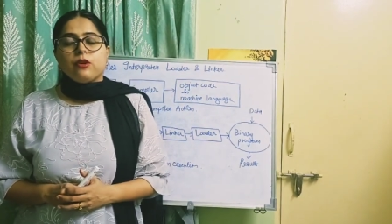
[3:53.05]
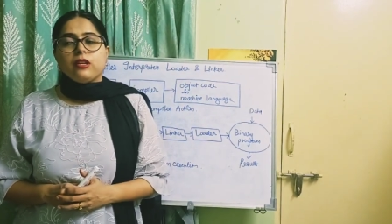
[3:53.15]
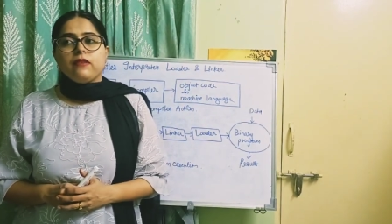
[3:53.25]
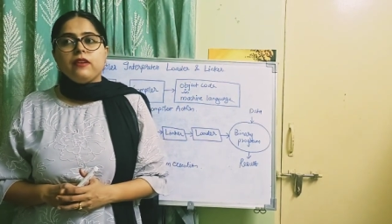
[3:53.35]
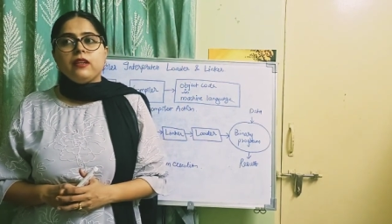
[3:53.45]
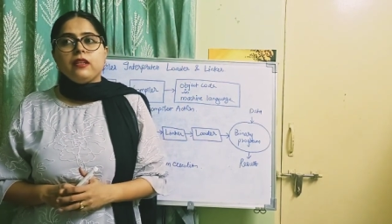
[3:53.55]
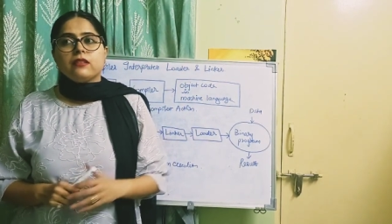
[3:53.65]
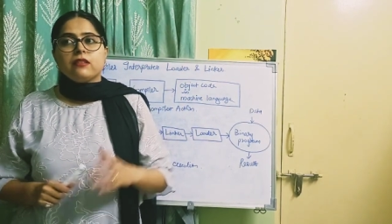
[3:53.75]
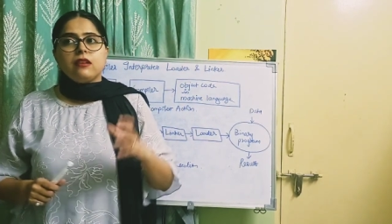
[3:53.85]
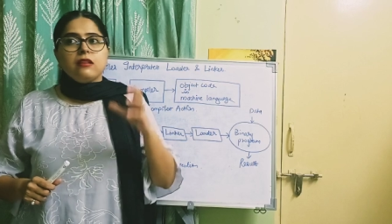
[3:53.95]
Whatever
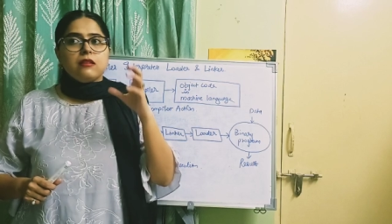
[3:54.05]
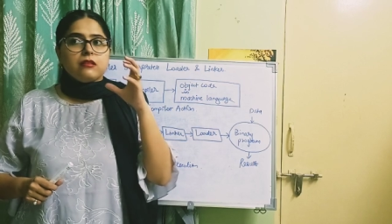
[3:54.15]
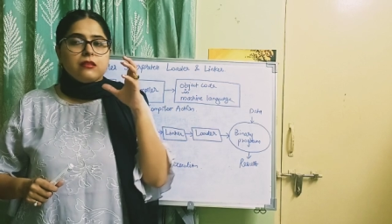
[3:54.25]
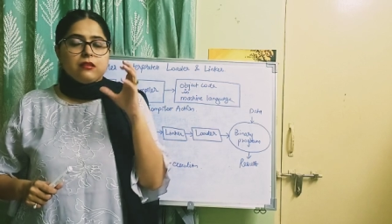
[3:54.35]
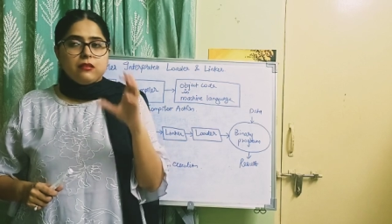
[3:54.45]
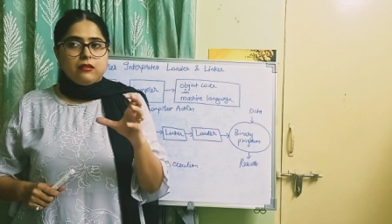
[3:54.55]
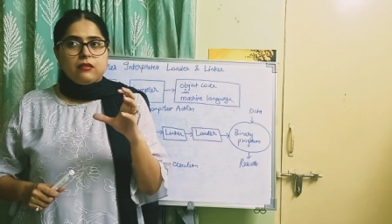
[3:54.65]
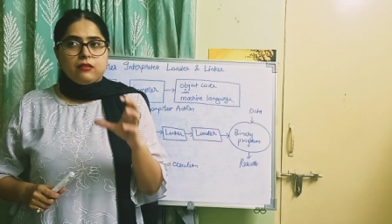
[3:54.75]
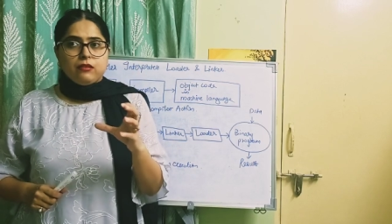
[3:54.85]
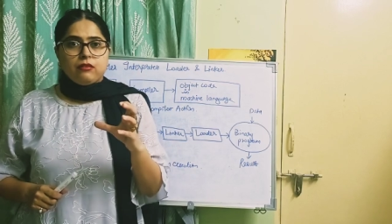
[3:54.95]
is
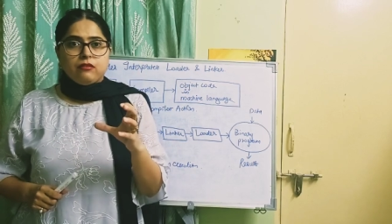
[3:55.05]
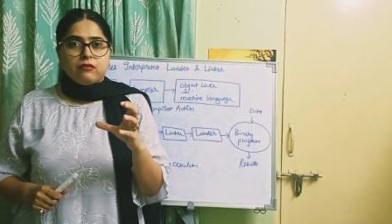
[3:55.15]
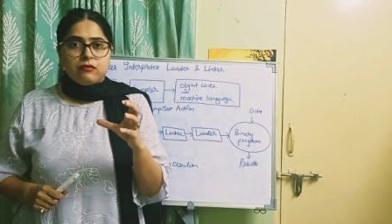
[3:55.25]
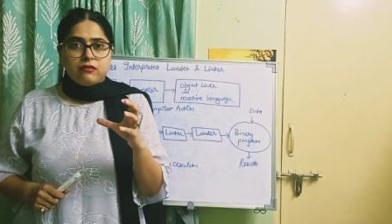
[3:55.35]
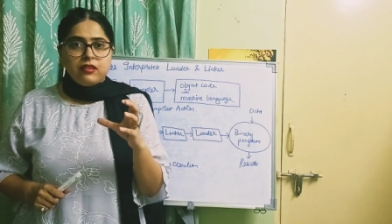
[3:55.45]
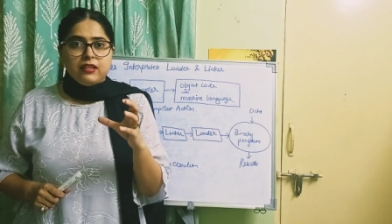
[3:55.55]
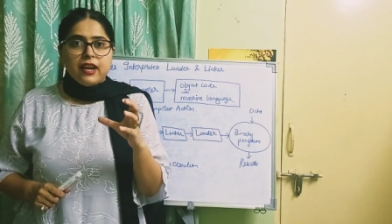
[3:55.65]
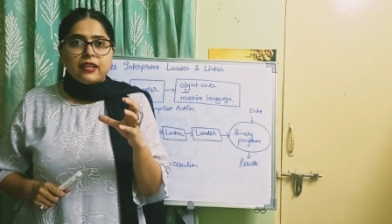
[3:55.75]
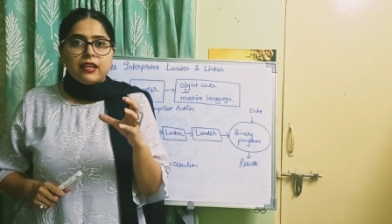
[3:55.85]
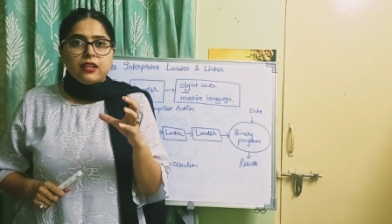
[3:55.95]
the
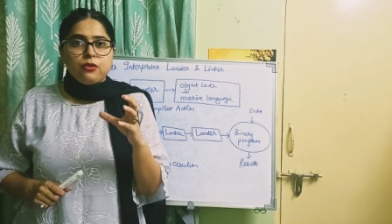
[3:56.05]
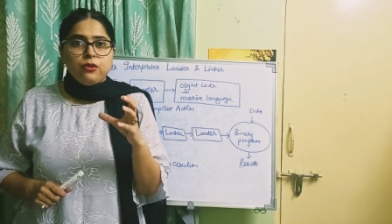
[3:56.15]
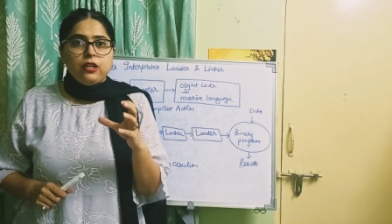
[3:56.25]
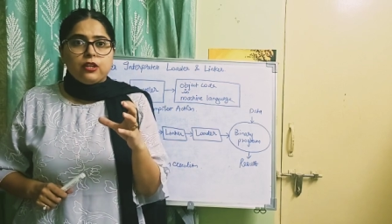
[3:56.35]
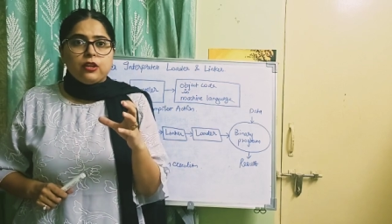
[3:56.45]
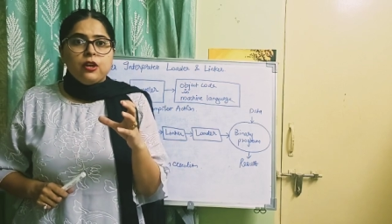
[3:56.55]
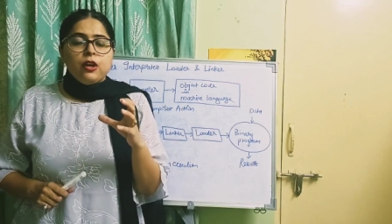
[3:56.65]
syntactic unit